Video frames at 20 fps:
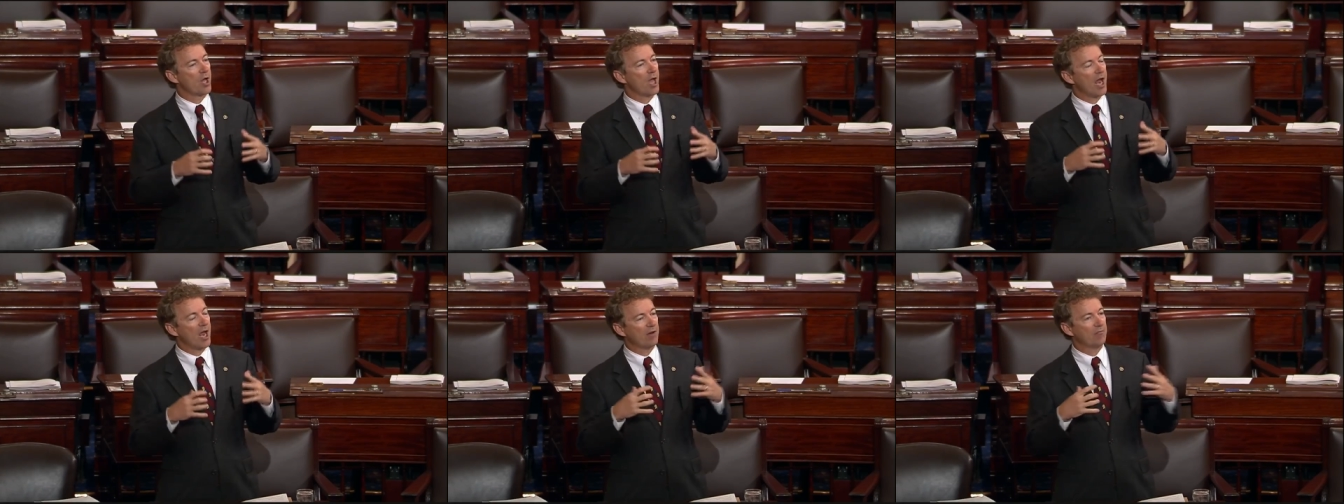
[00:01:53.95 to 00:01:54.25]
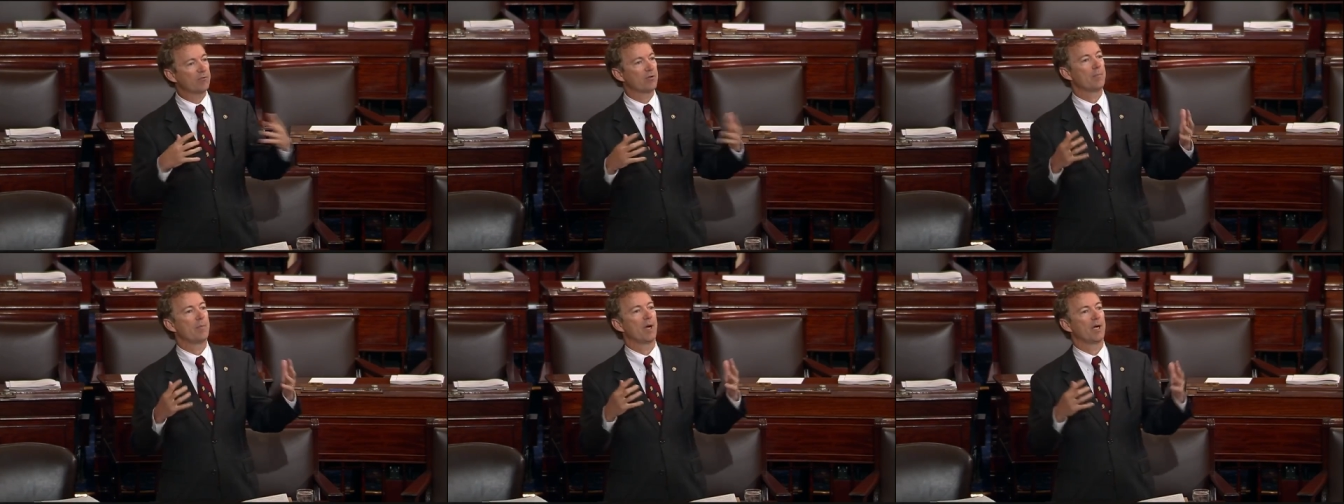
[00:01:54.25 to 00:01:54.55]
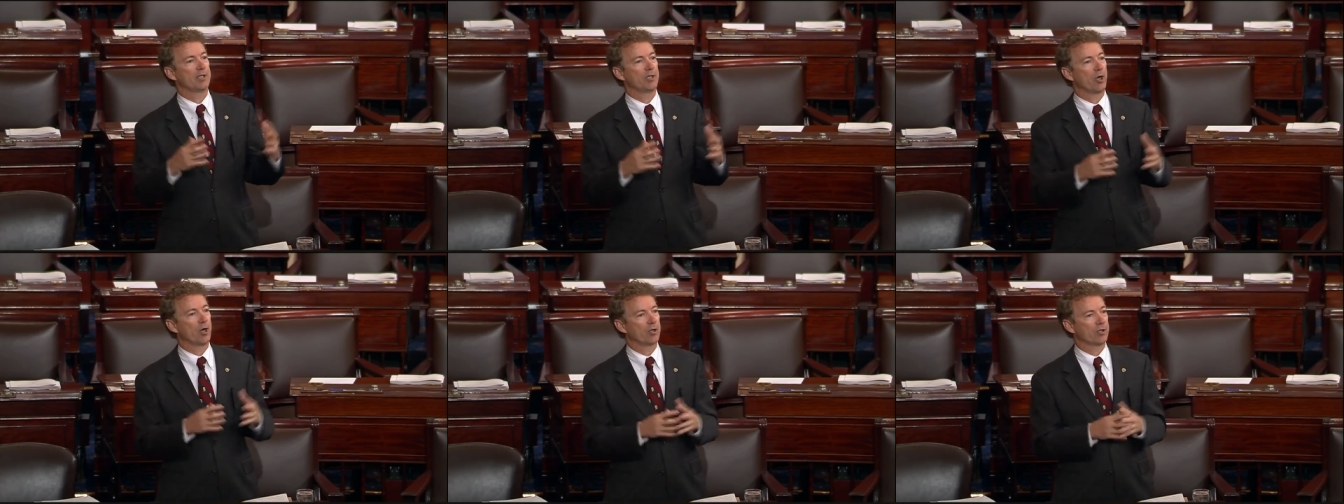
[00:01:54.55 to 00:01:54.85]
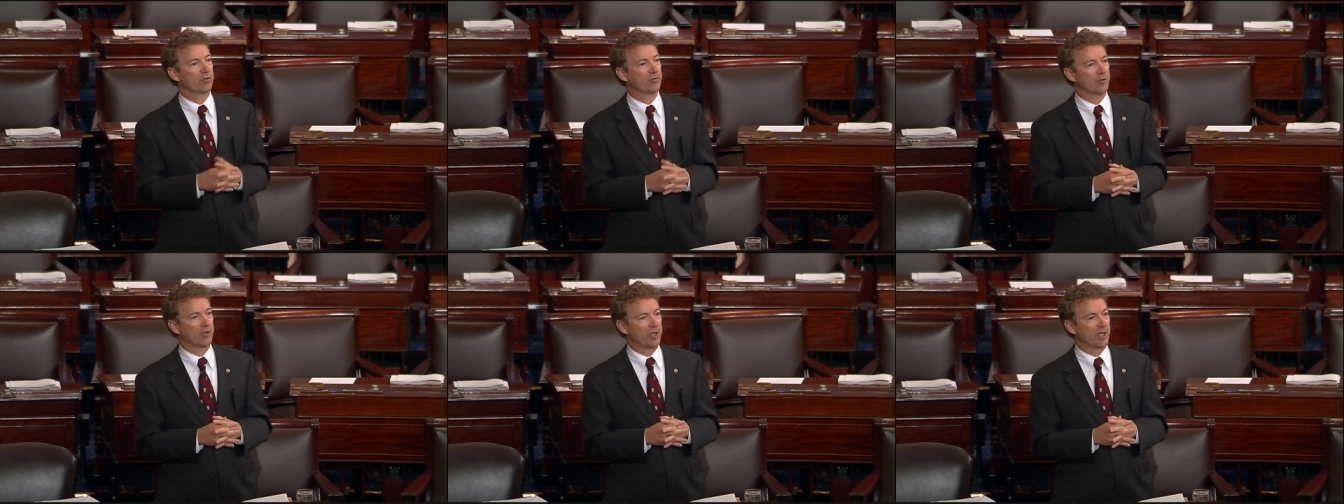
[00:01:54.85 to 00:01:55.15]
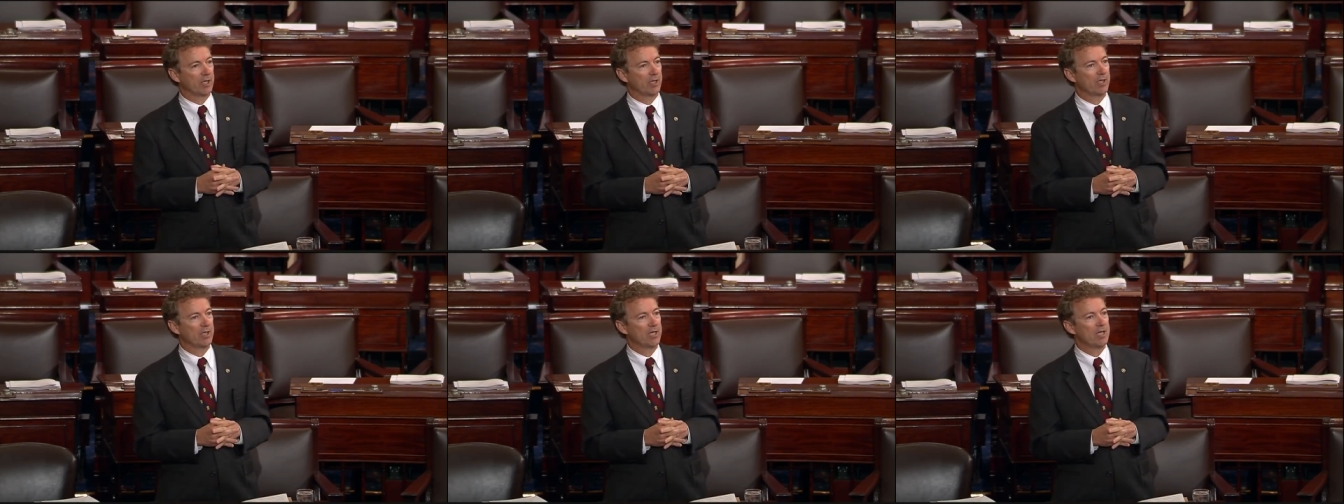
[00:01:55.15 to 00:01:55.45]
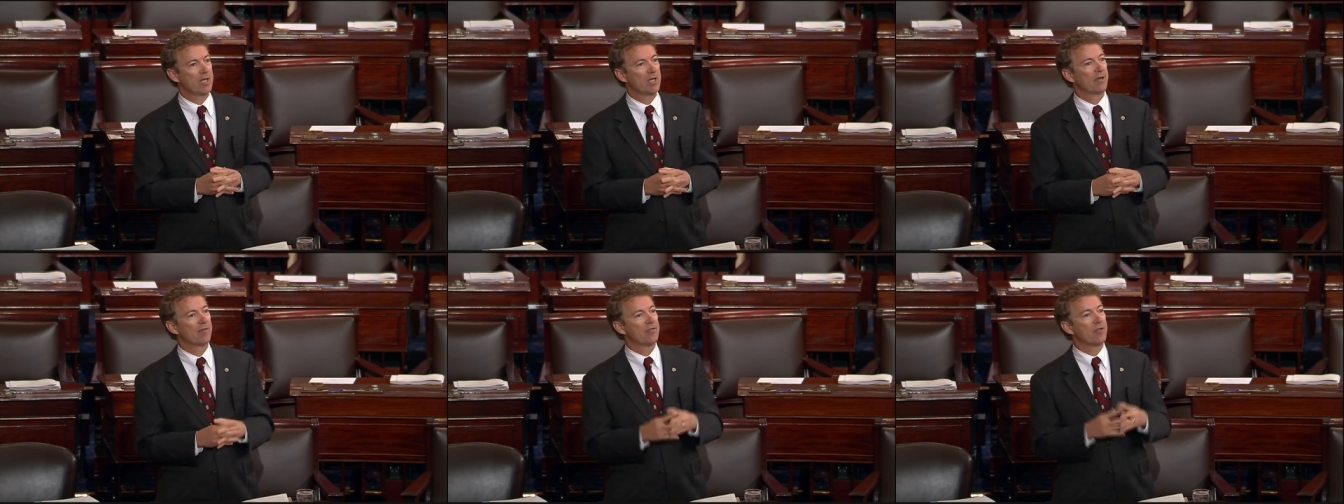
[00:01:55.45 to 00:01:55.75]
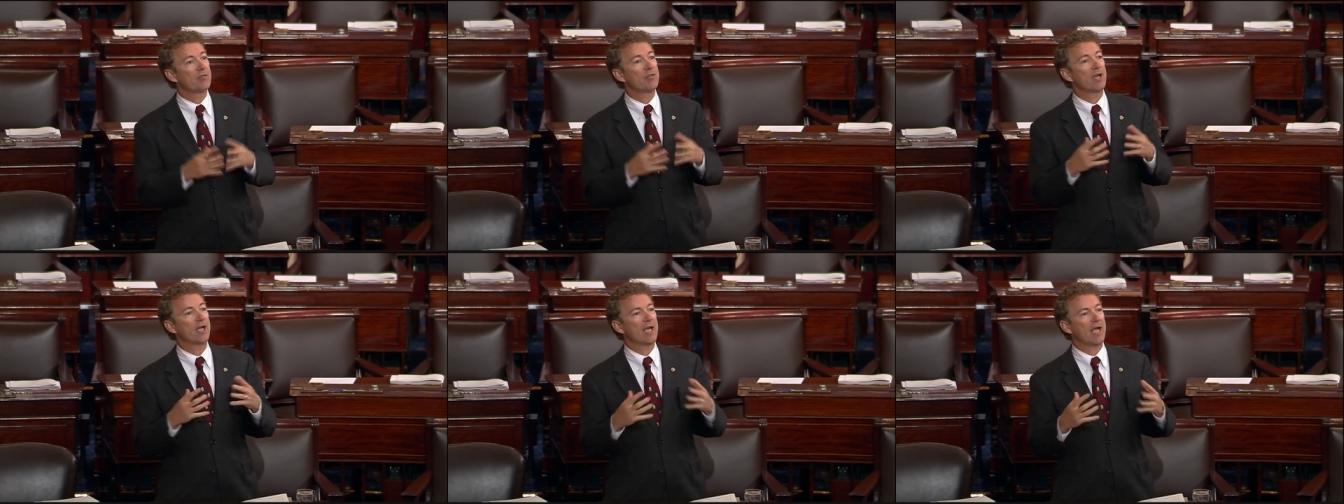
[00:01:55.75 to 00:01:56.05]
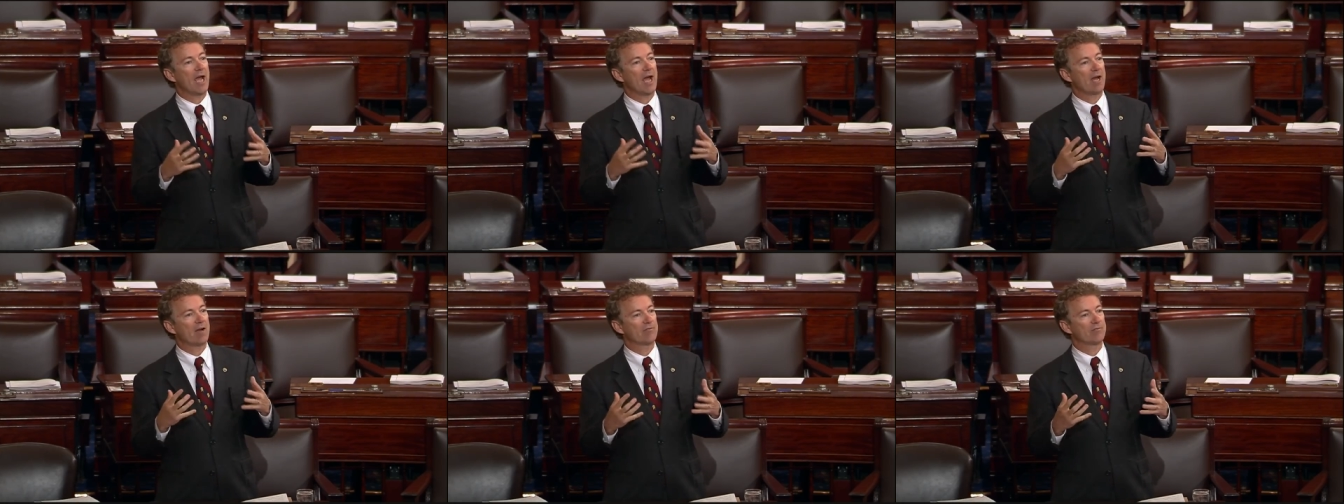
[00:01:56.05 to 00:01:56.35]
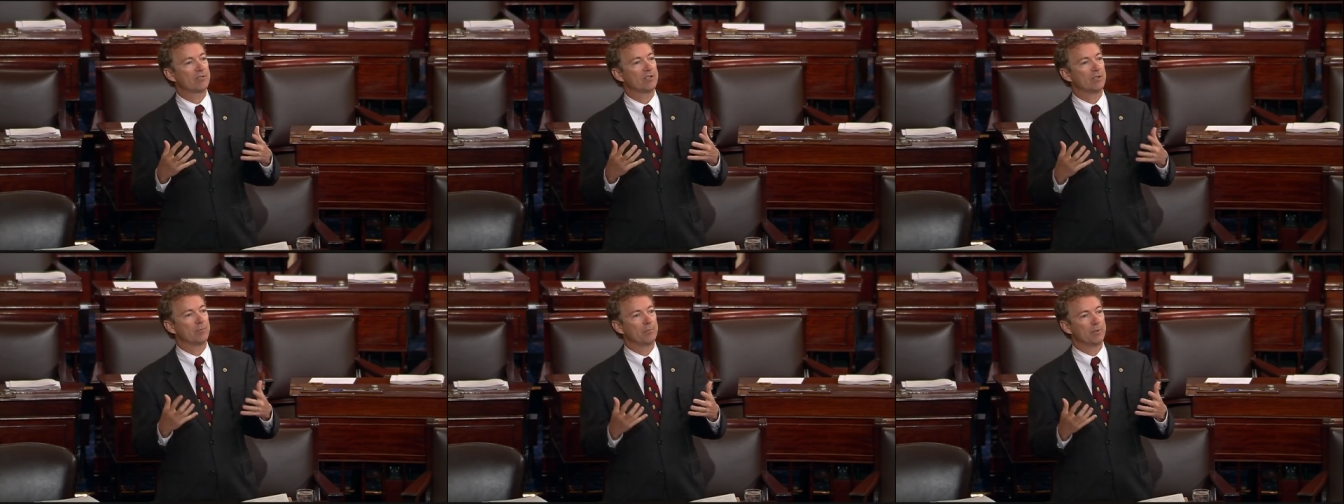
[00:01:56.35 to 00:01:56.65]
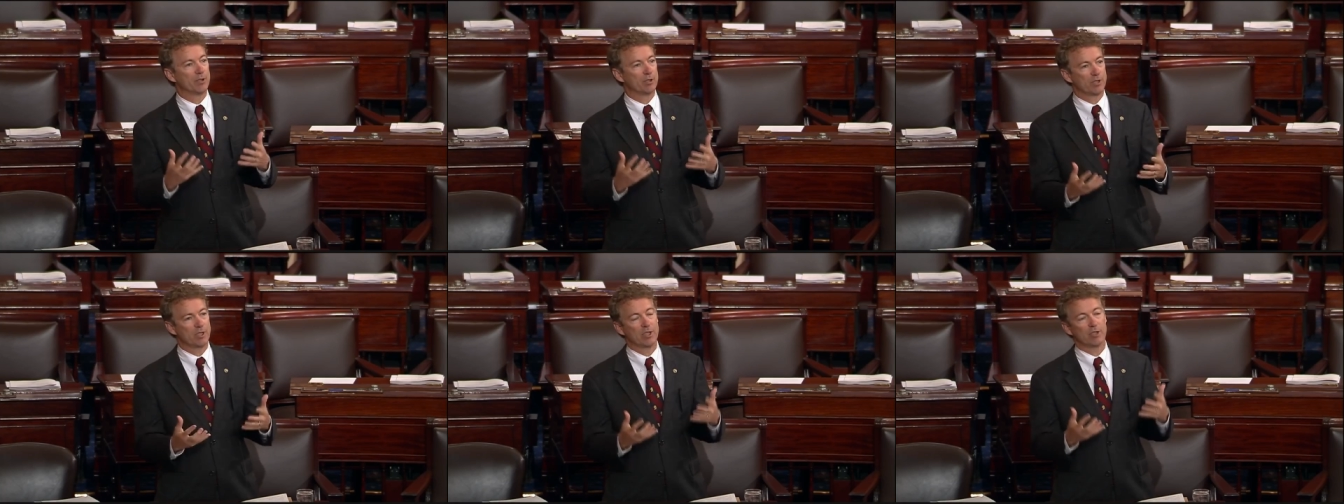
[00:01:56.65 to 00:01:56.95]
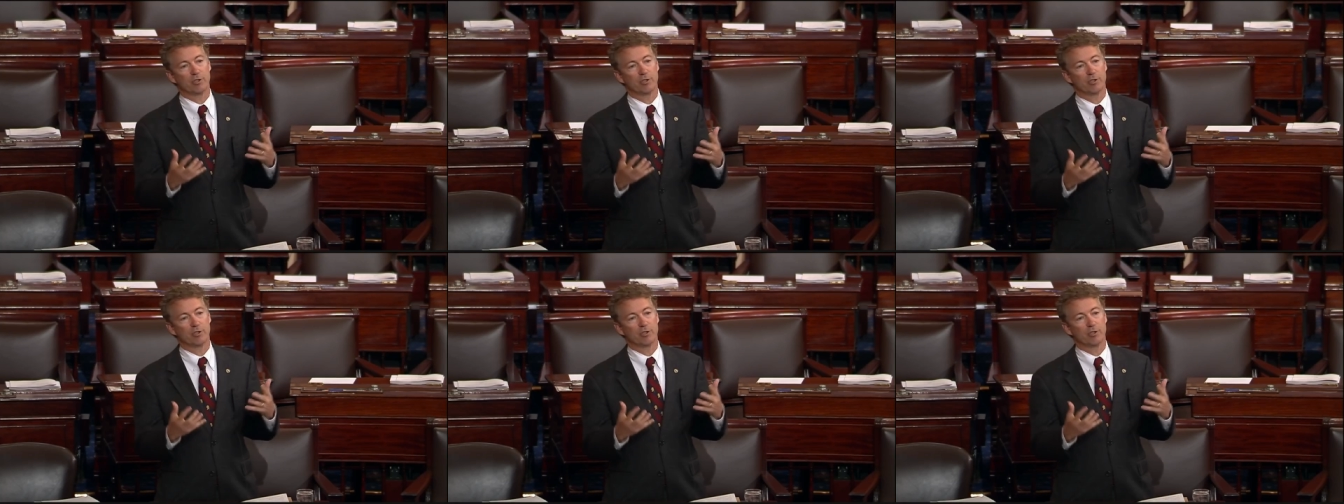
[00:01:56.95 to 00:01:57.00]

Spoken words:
everybody ought to think that they have the ability